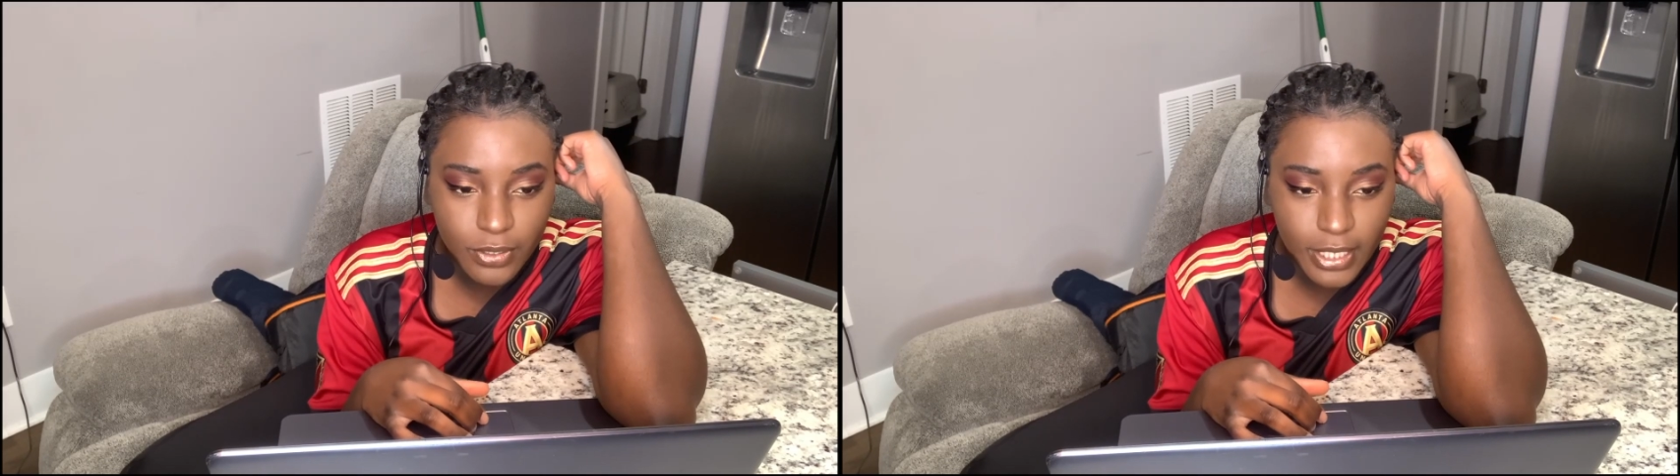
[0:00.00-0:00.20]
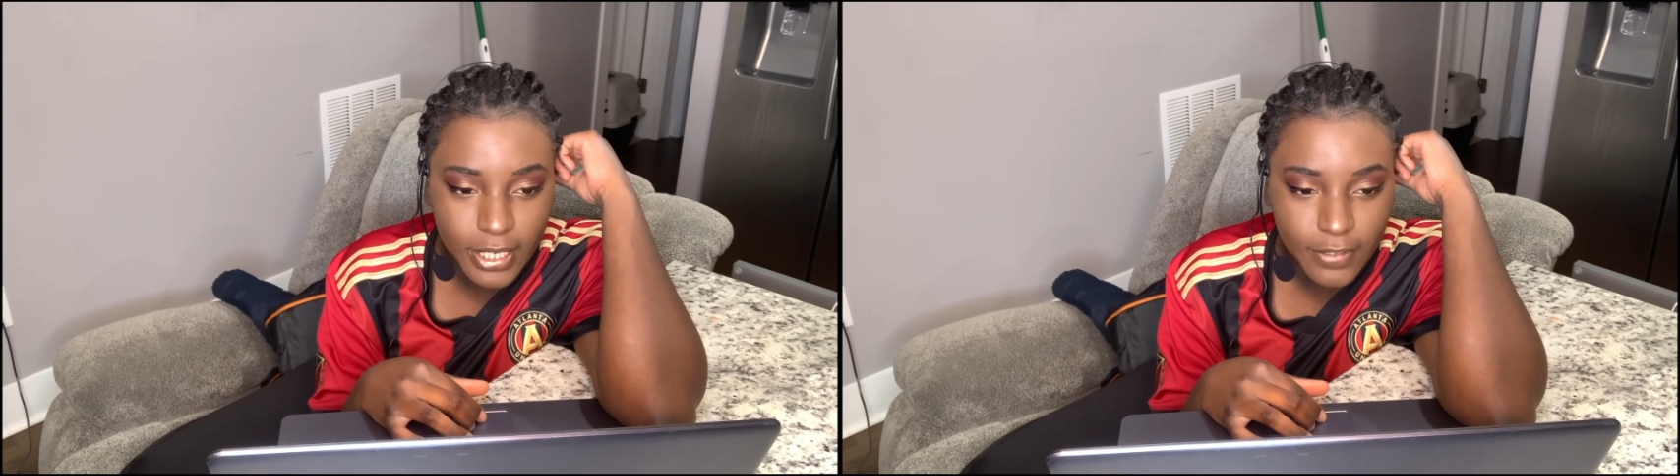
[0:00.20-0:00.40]

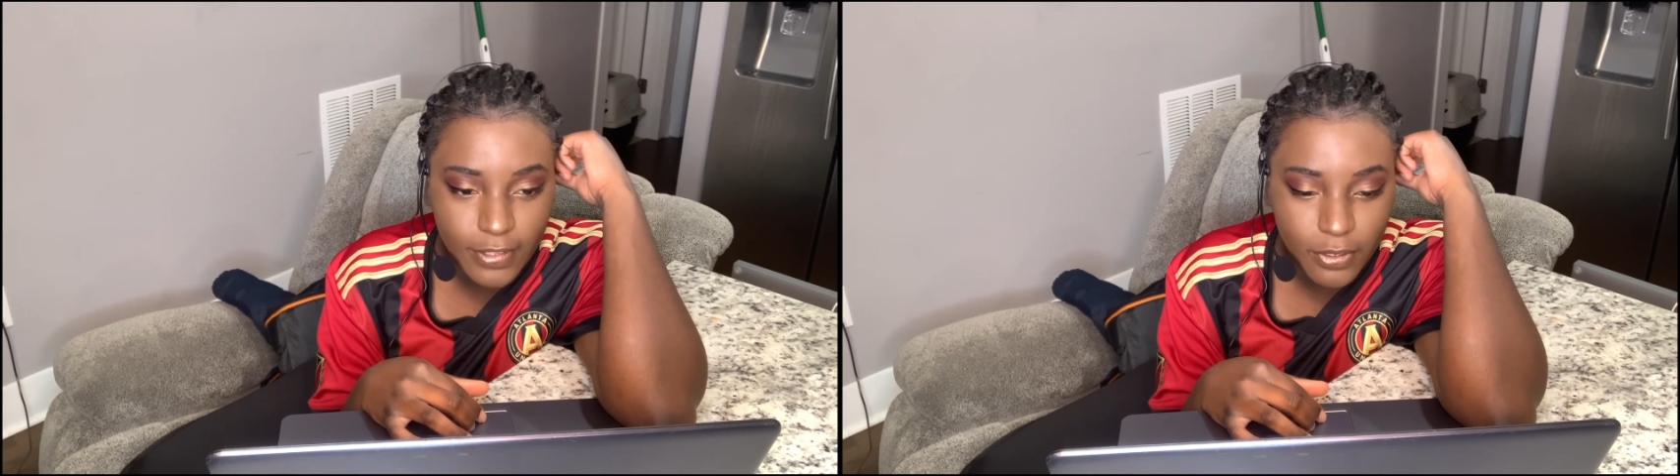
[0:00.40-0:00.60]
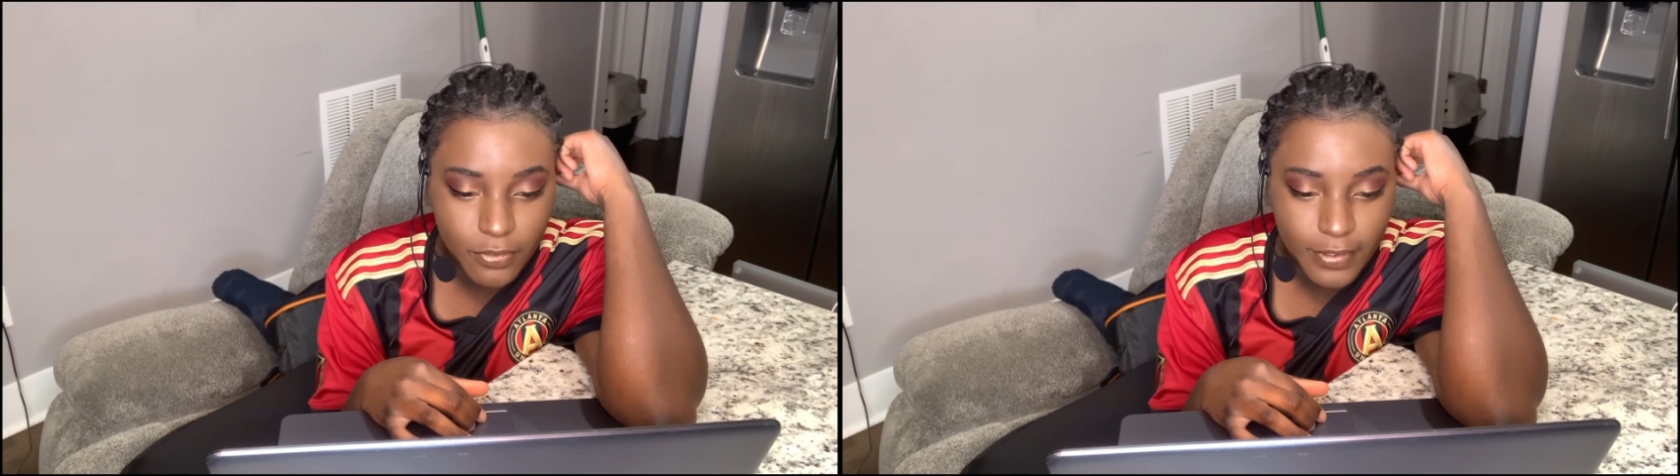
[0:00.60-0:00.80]
yet if
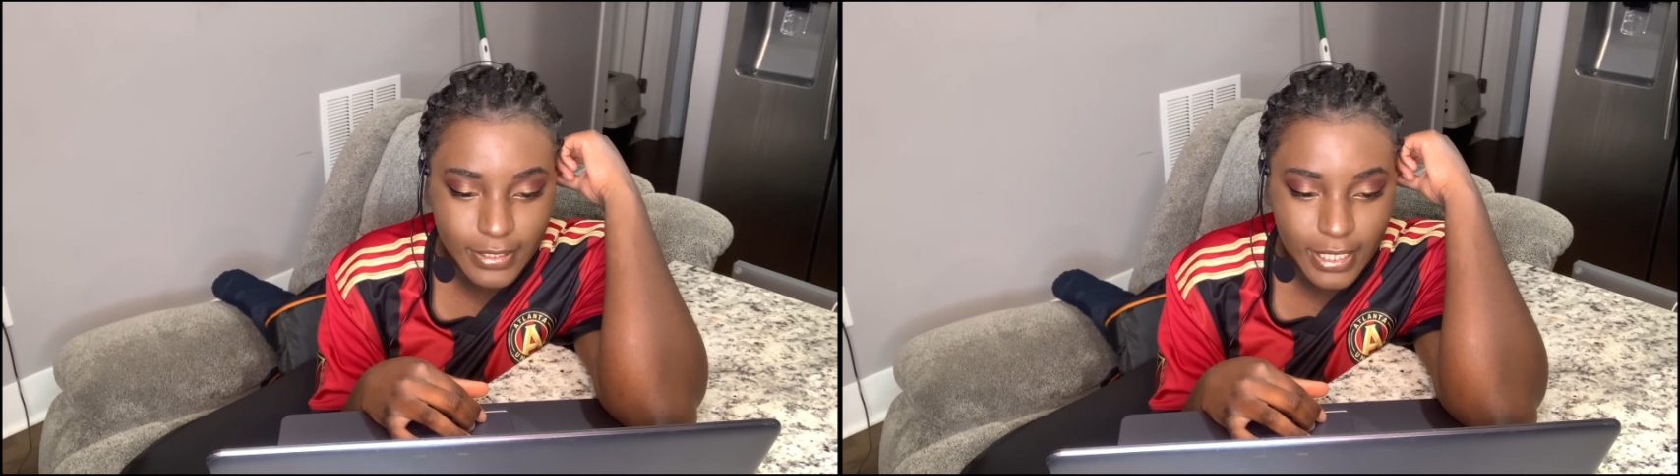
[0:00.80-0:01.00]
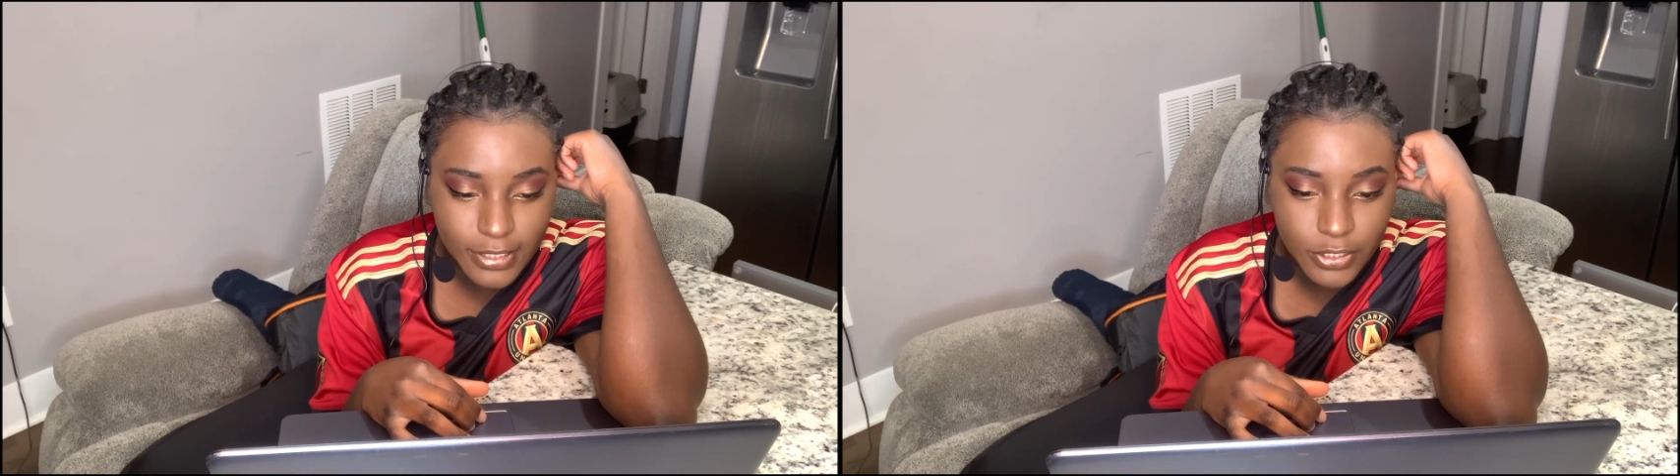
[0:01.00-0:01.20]
Equifax
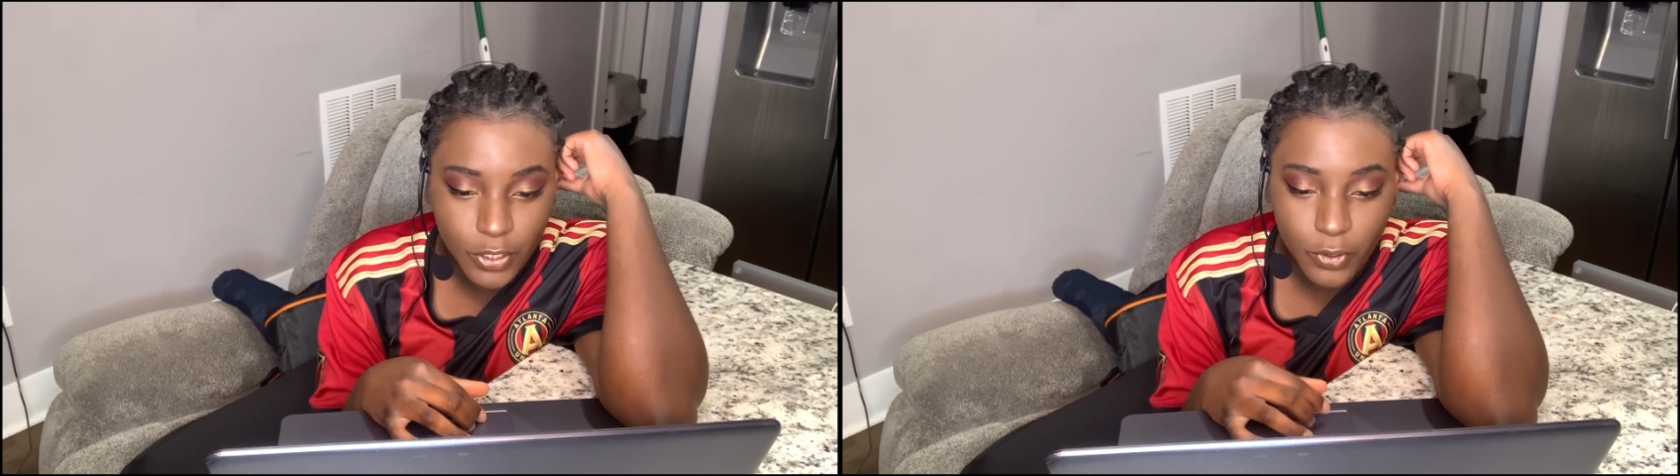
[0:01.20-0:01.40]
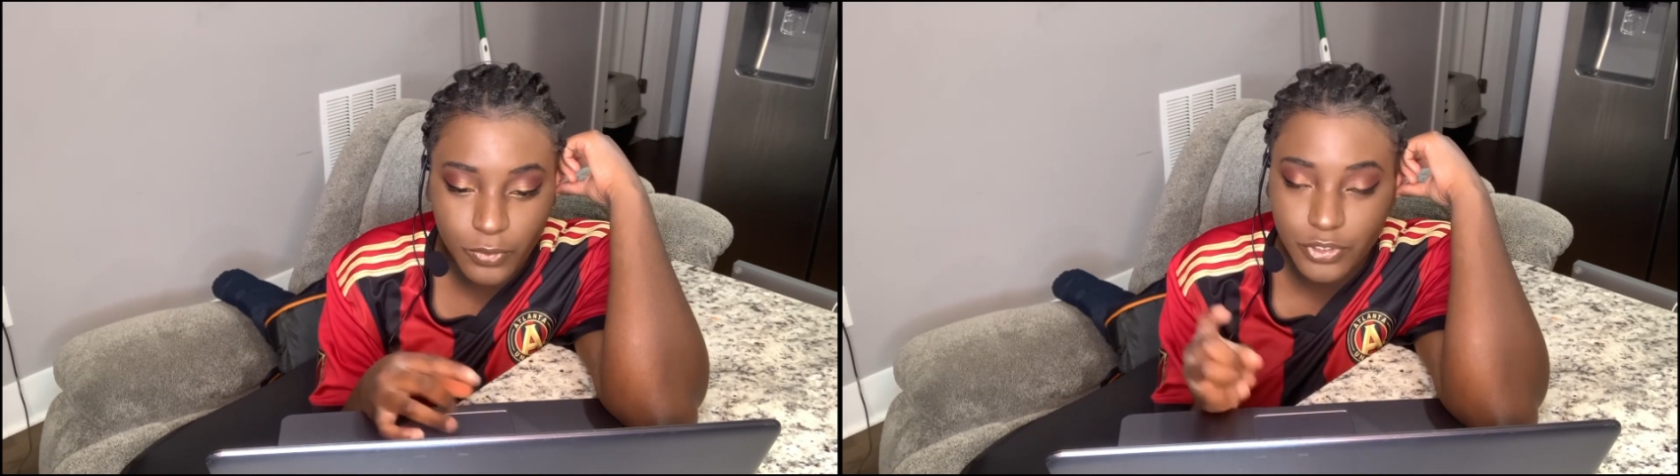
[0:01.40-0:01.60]
has
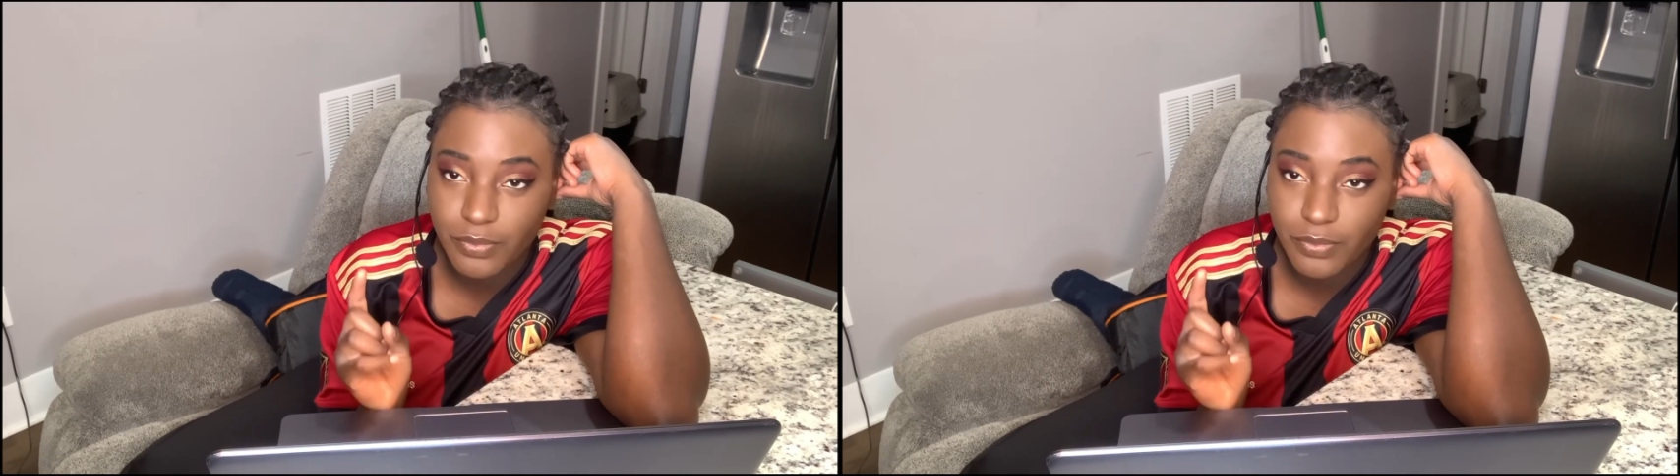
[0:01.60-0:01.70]
codes,